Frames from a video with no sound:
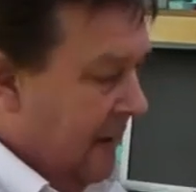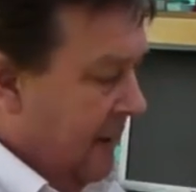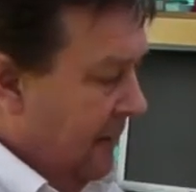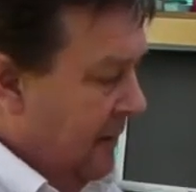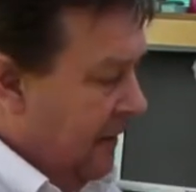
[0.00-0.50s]
and
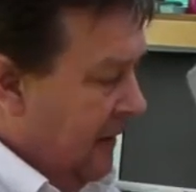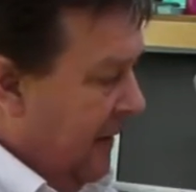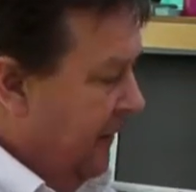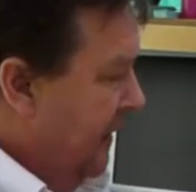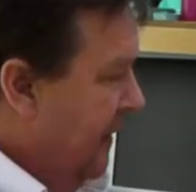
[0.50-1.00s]
I've
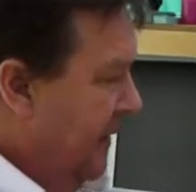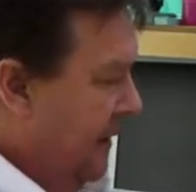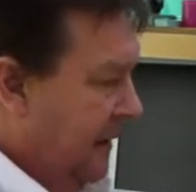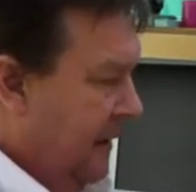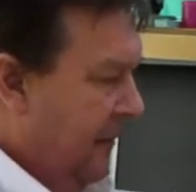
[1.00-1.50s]
discovered
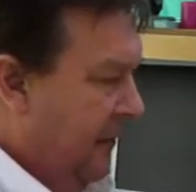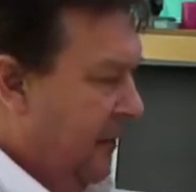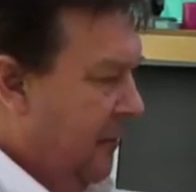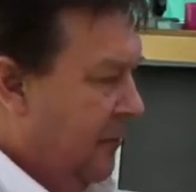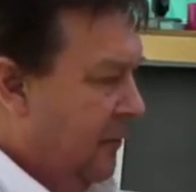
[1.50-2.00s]
that if
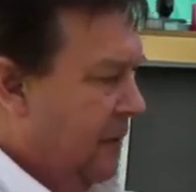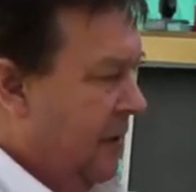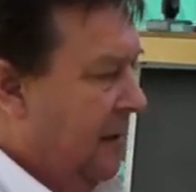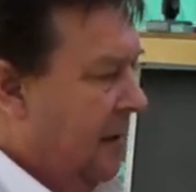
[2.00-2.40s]
you also